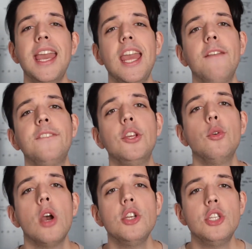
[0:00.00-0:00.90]
If
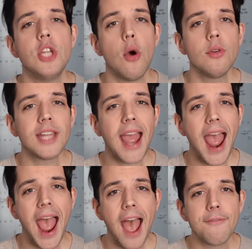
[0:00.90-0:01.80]
you don't
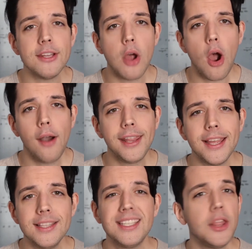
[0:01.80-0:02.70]
have an
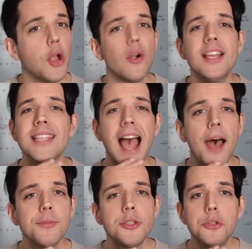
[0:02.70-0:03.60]
audience, there is
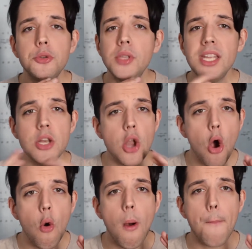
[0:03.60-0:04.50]
absolutely
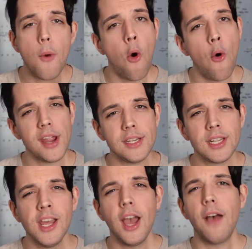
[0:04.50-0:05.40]
no point
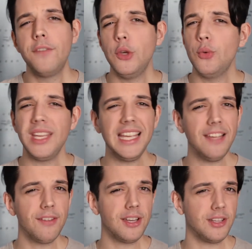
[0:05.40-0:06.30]
of you
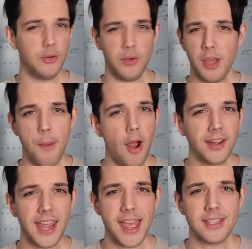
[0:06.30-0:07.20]
even doing a
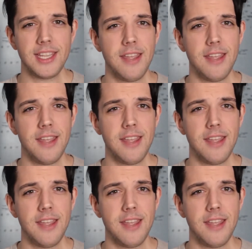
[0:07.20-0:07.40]
podcast